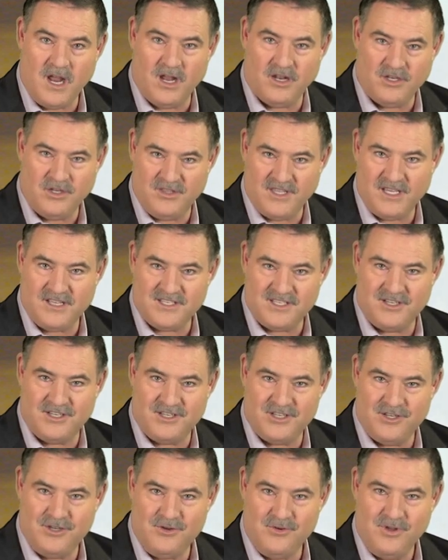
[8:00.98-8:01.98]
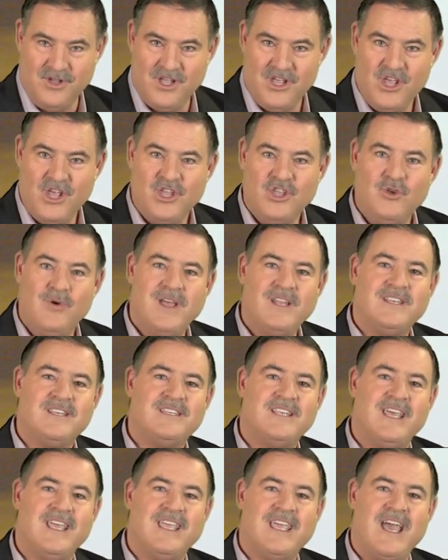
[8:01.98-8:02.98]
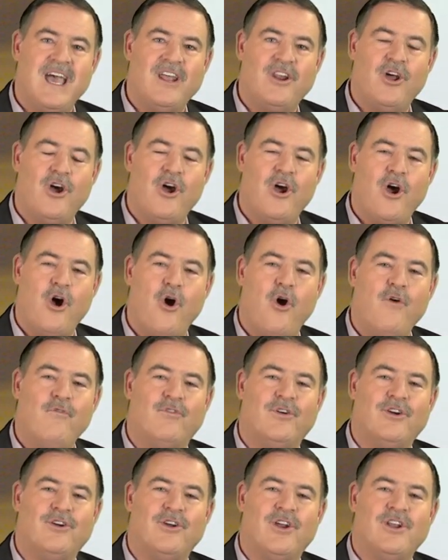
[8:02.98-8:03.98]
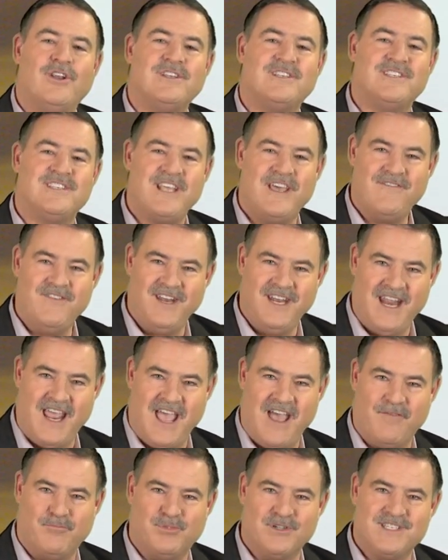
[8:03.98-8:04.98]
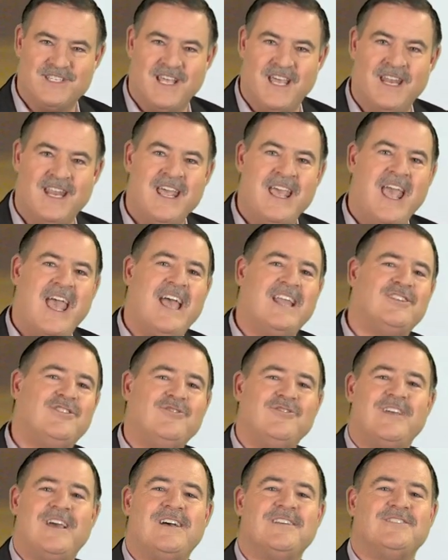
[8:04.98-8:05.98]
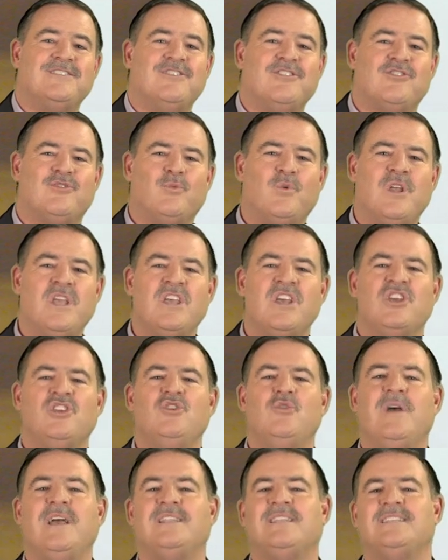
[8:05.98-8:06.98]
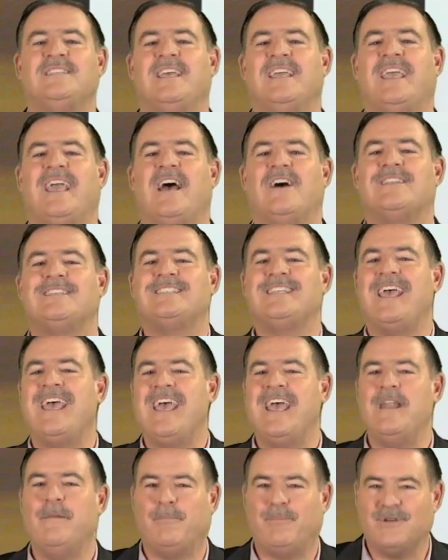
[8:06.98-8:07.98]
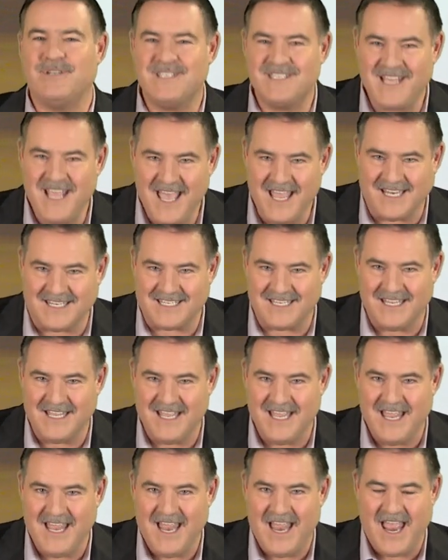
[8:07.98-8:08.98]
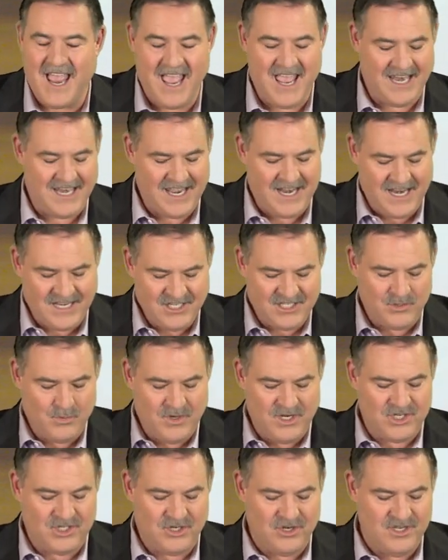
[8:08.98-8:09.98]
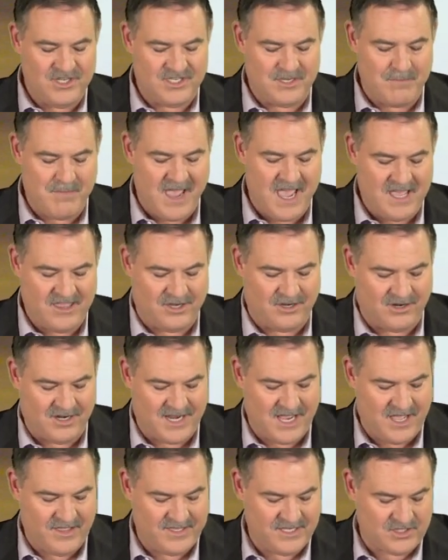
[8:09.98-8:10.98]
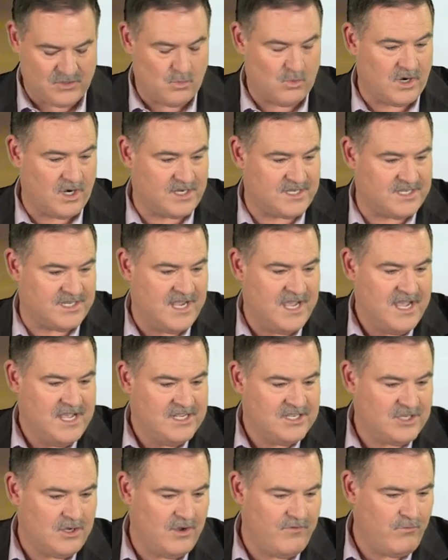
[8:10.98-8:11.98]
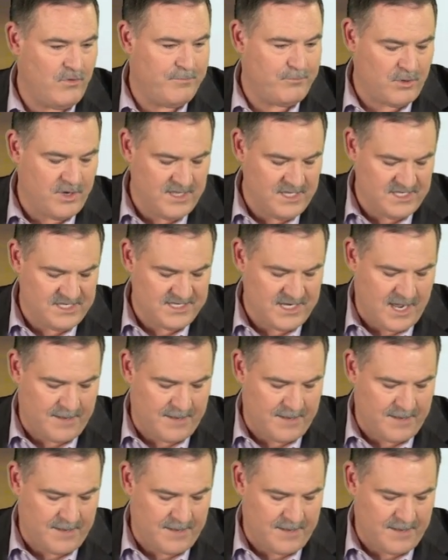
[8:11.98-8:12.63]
uh, 2002, you had to take out over 7.5%. And 2003, you had to take out 10%. And, and I just want to show you some math here on how this works. So if we bring this